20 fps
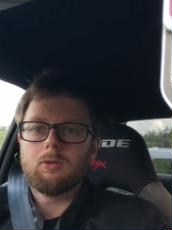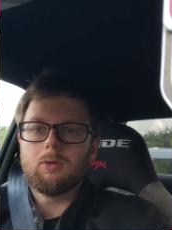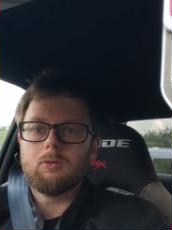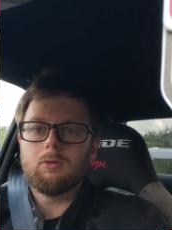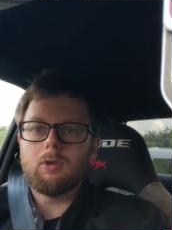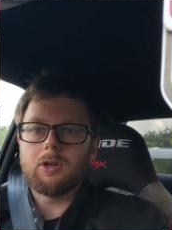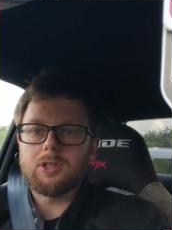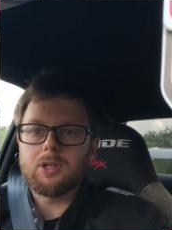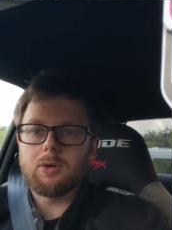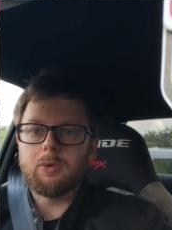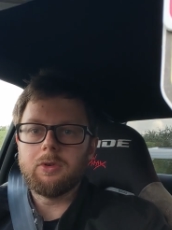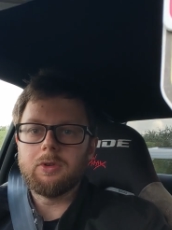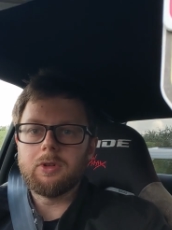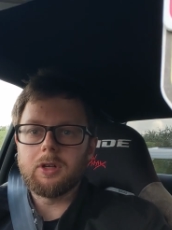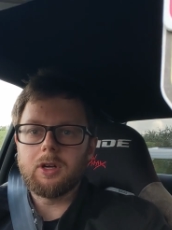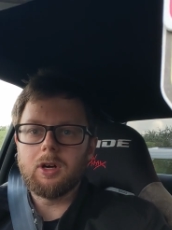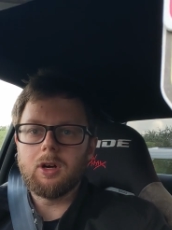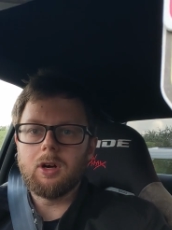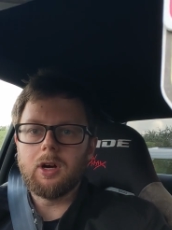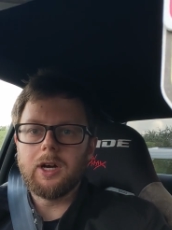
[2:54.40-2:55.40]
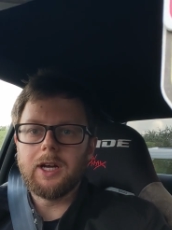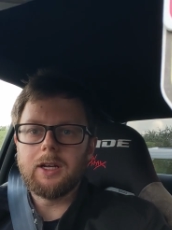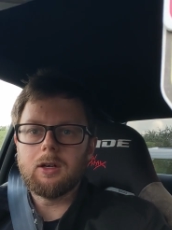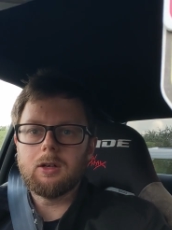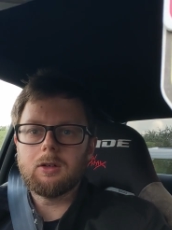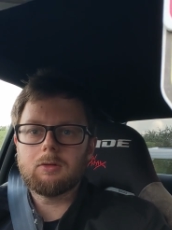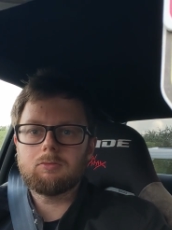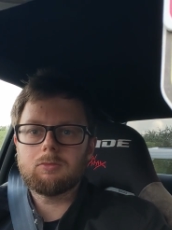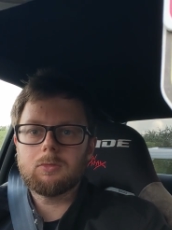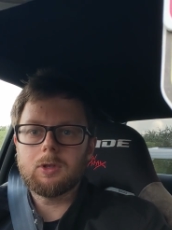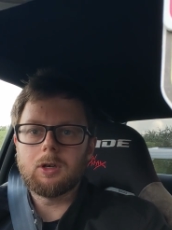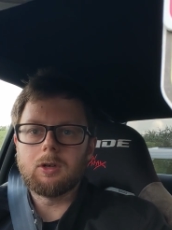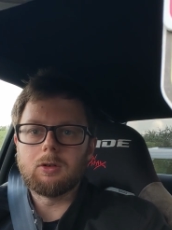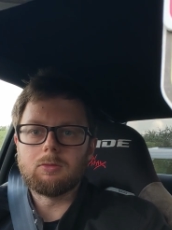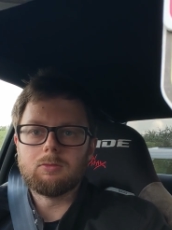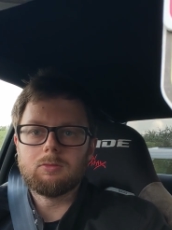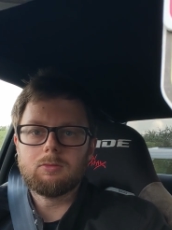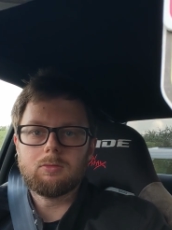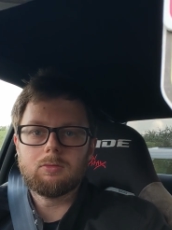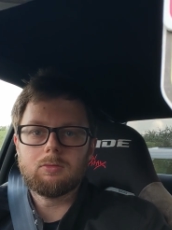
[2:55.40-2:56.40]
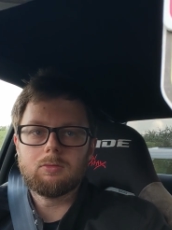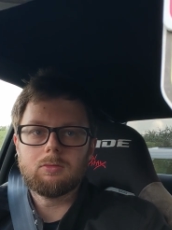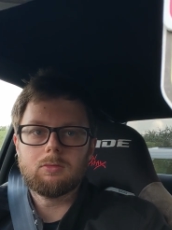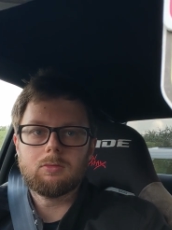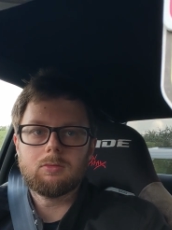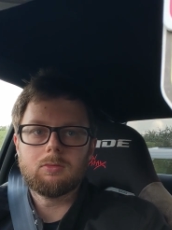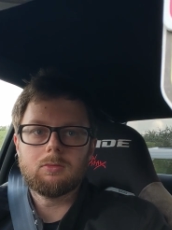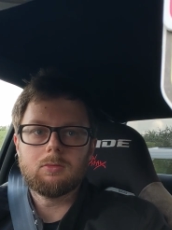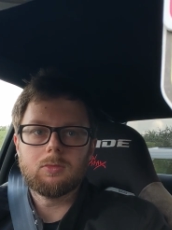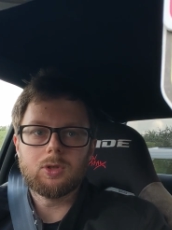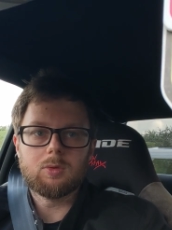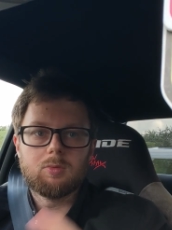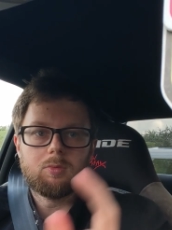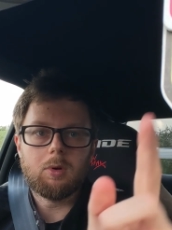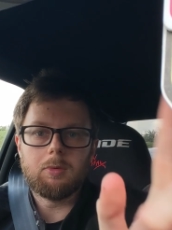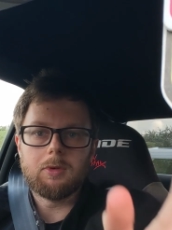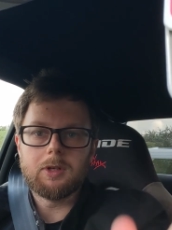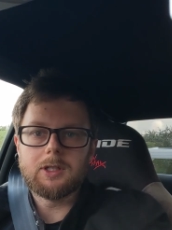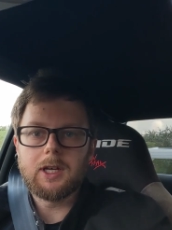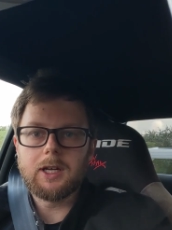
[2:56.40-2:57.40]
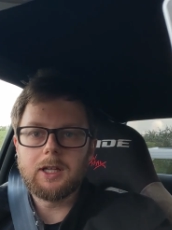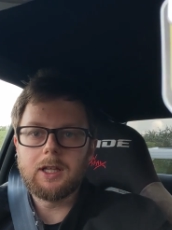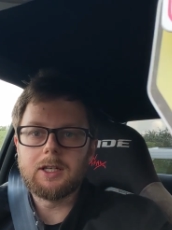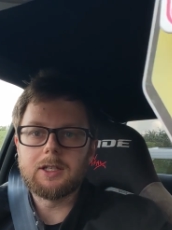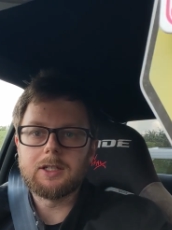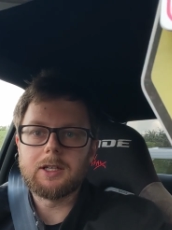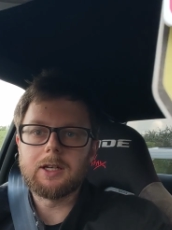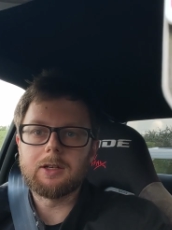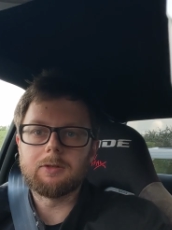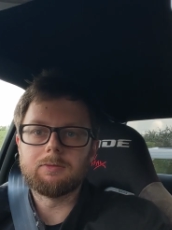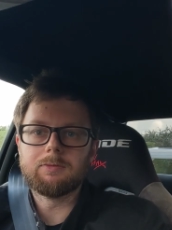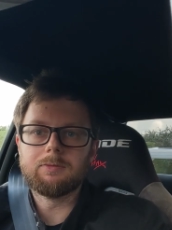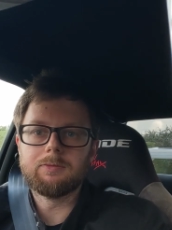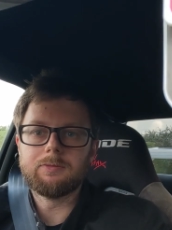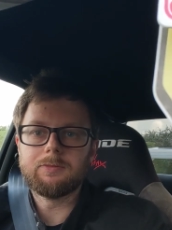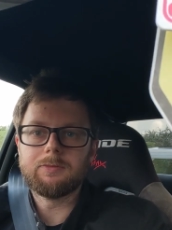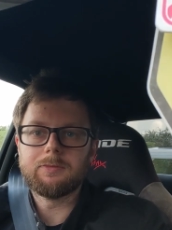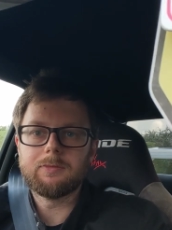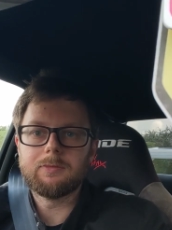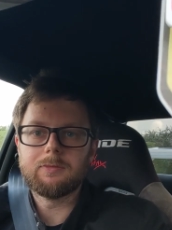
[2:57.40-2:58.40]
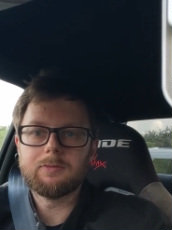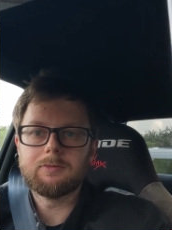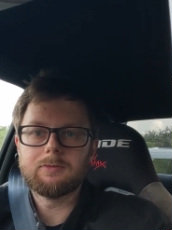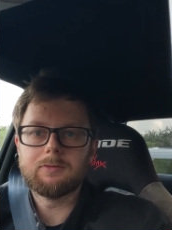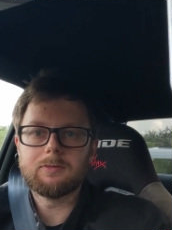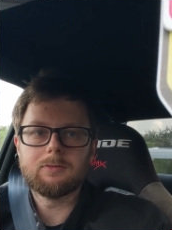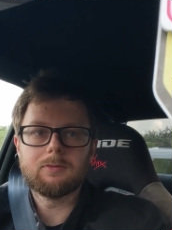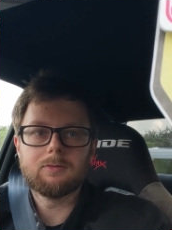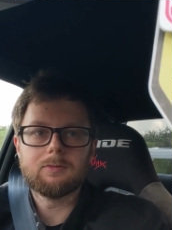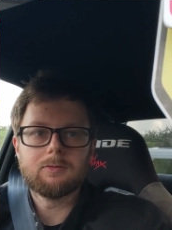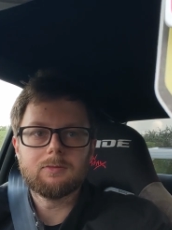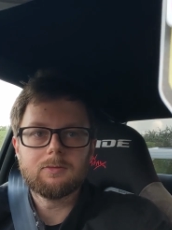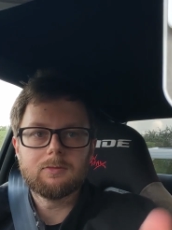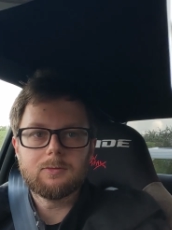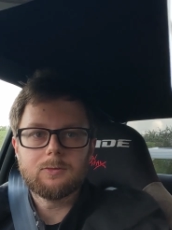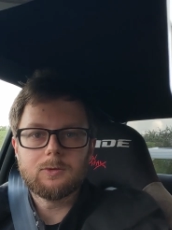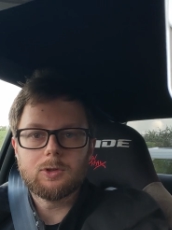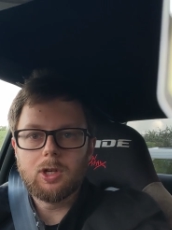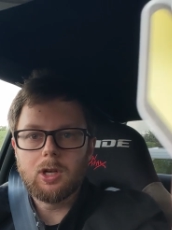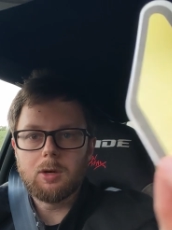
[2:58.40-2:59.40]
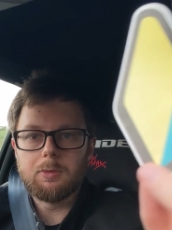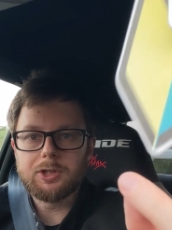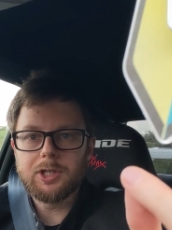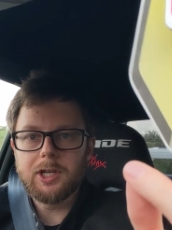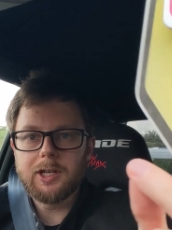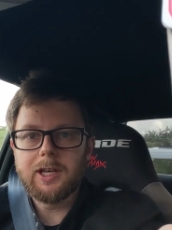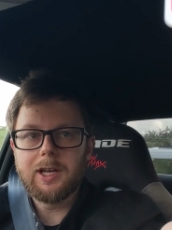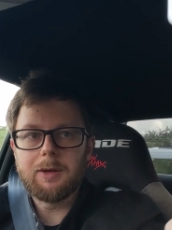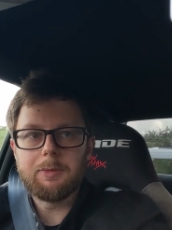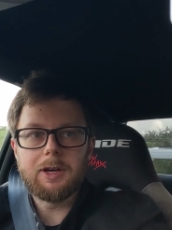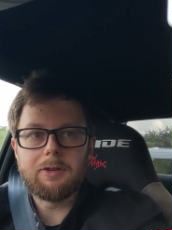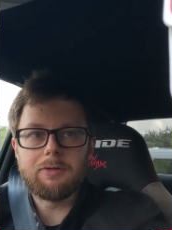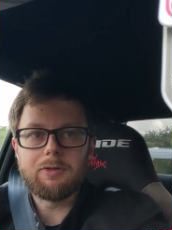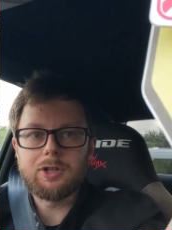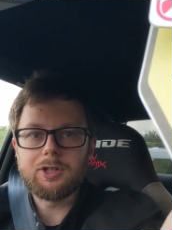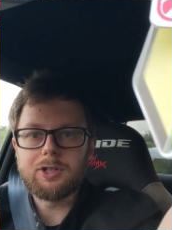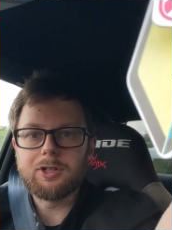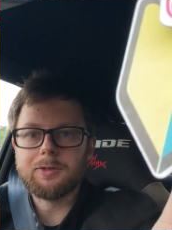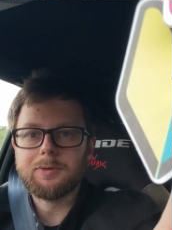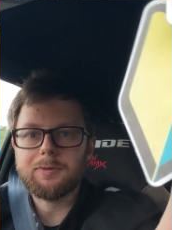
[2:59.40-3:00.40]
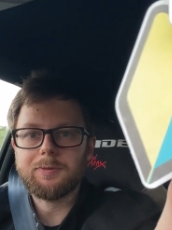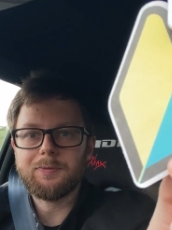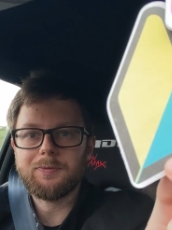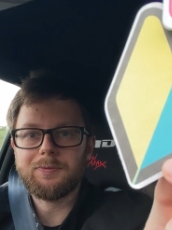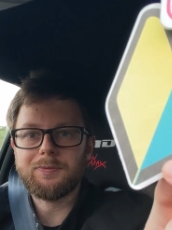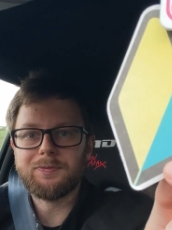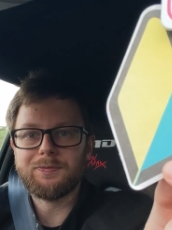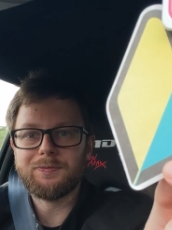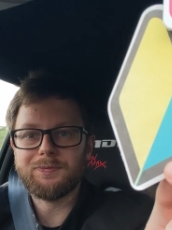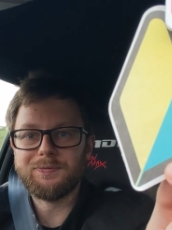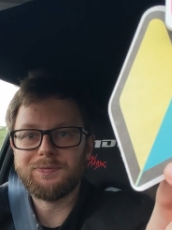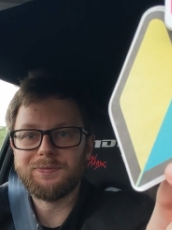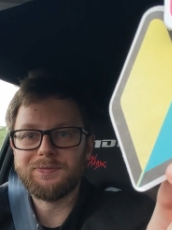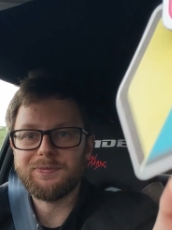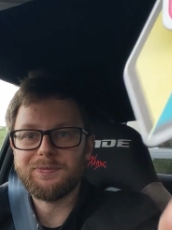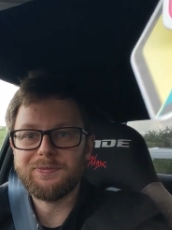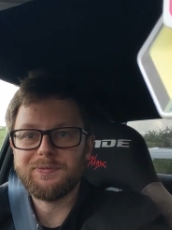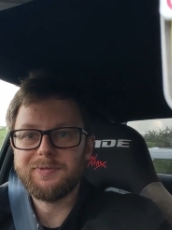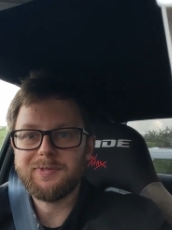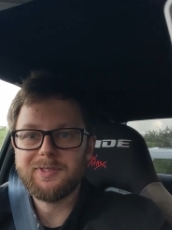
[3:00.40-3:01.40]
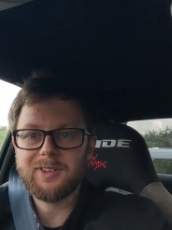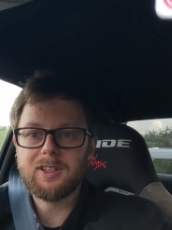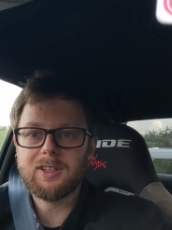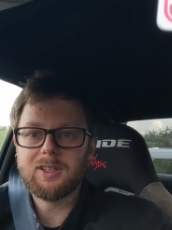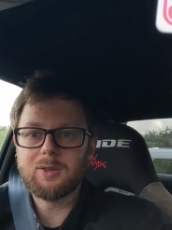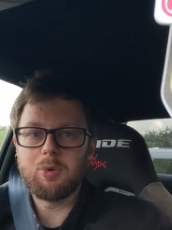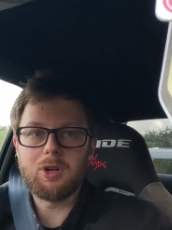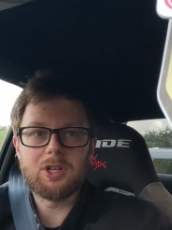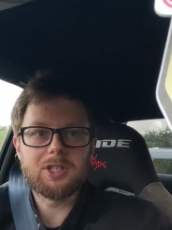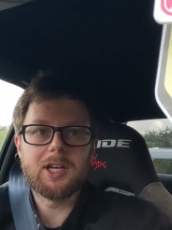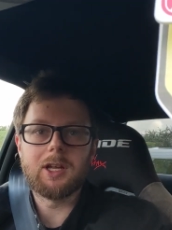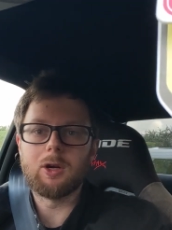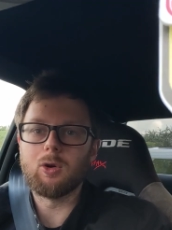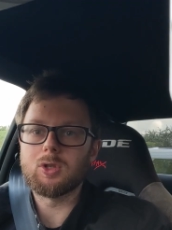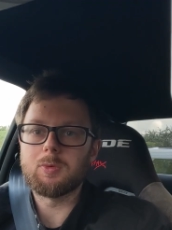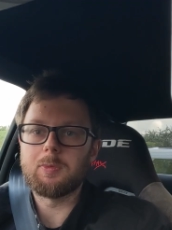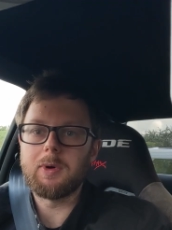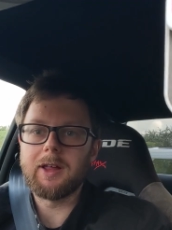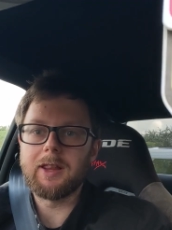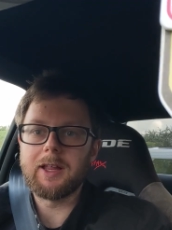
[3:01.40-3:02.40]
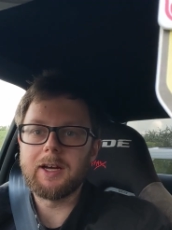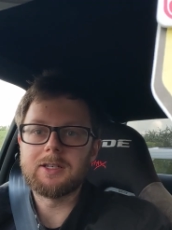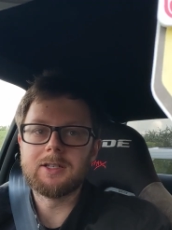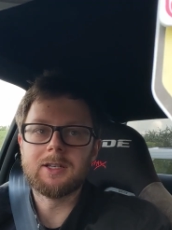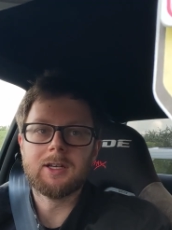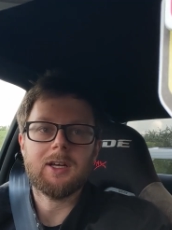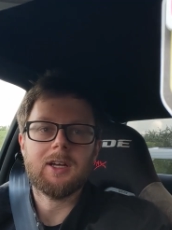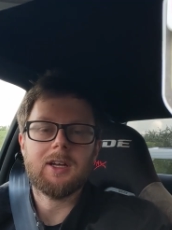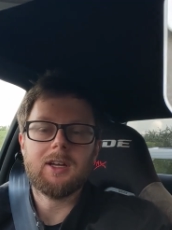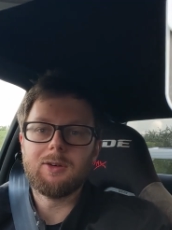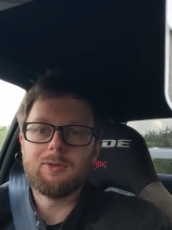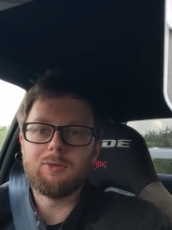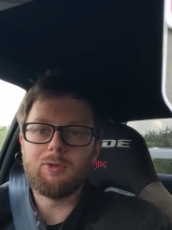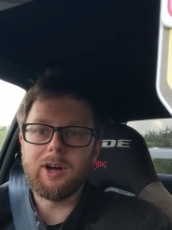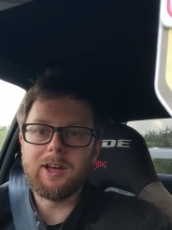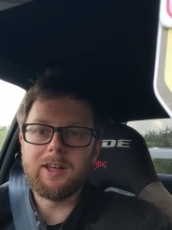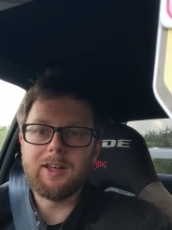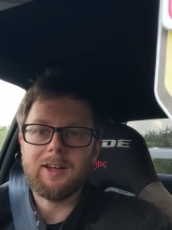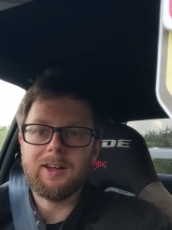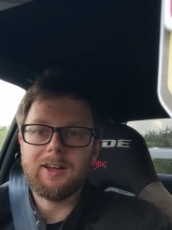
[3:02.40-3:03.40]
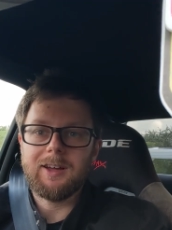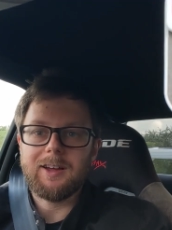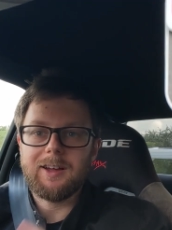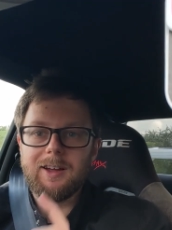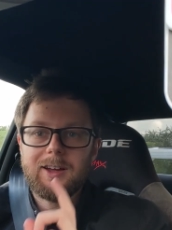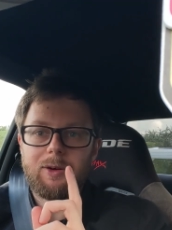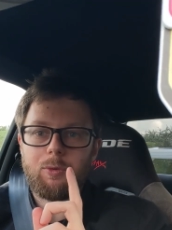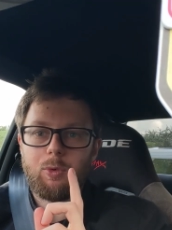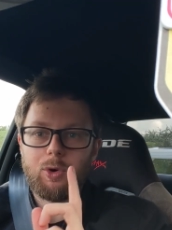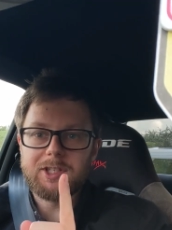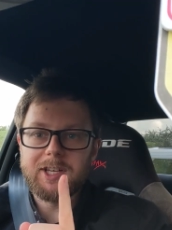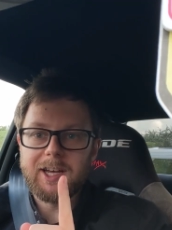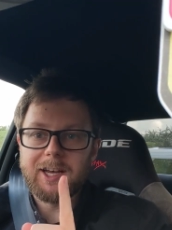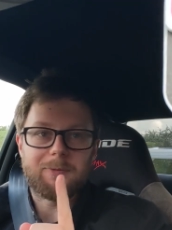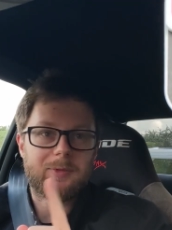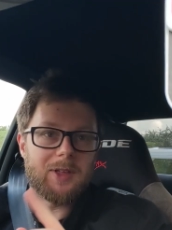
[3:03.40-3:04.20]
Right, so we're in the car, and I should probably take these down. You like my JDM air freshener? Plus 10 horsepower, that is. Right, one sec.